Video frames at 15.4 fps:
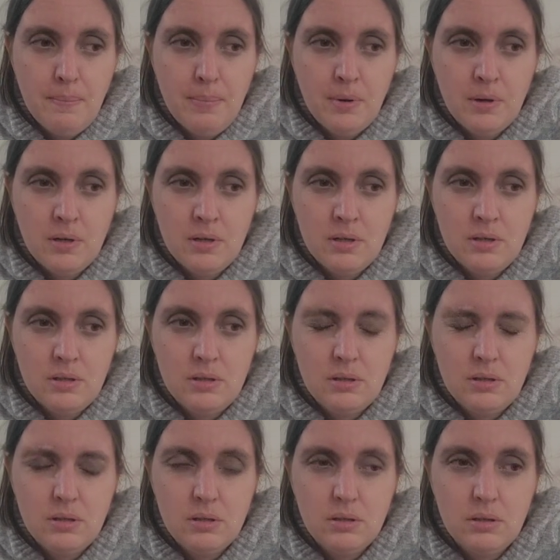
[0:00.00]

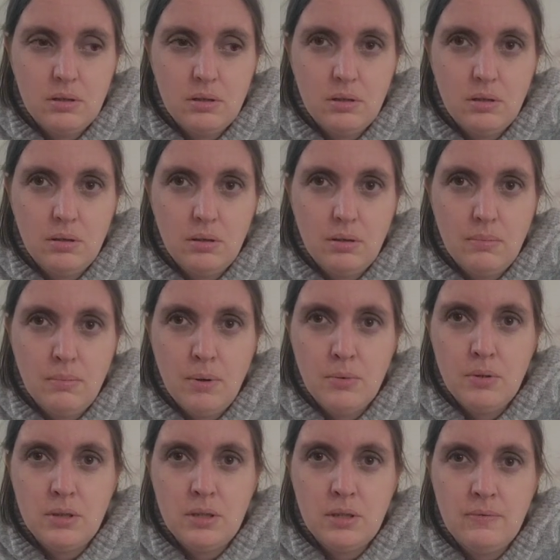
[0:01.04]
but
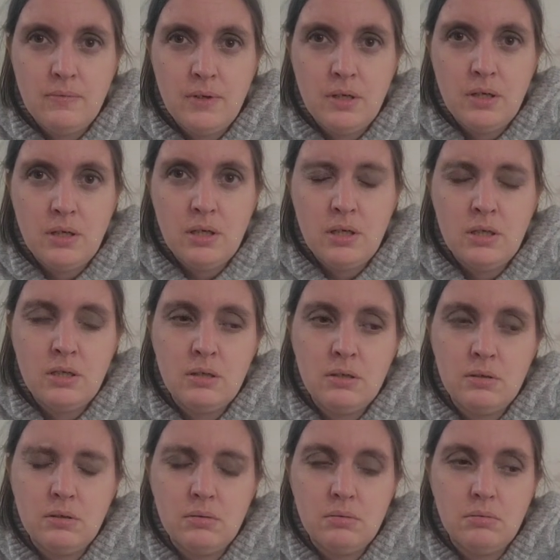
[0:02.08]
most of it
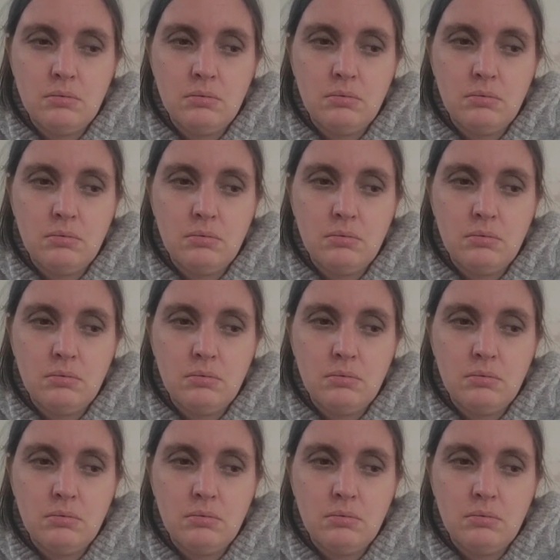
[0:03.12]
is,